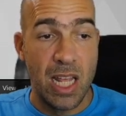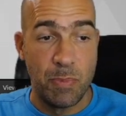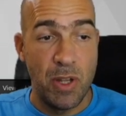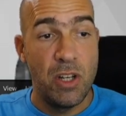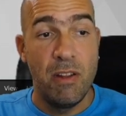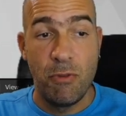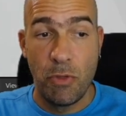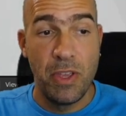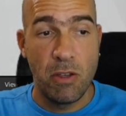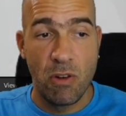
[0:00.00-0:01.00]
especially if
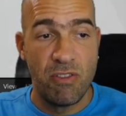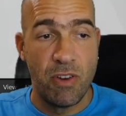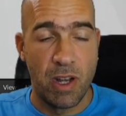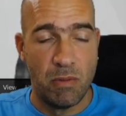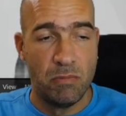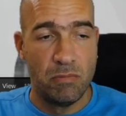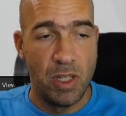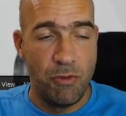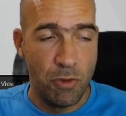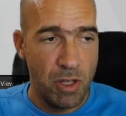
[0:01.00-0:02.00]
you think you're funny.
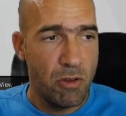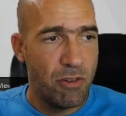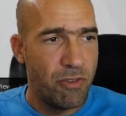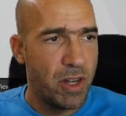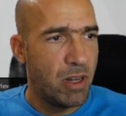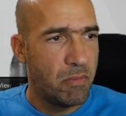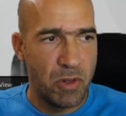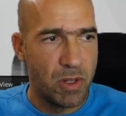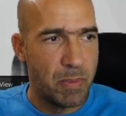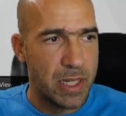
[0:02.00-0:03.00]
If you think you're funny, you're